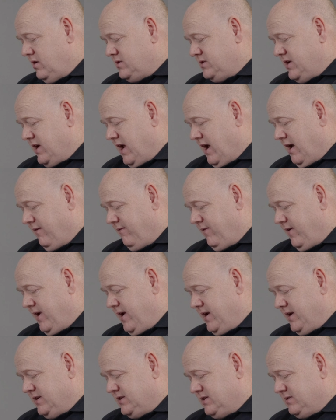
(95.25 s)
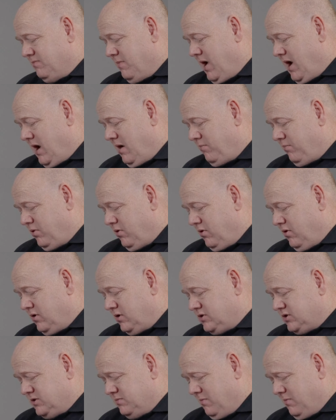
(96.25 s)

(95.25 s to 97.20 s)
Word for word: TRVs, smart plugs,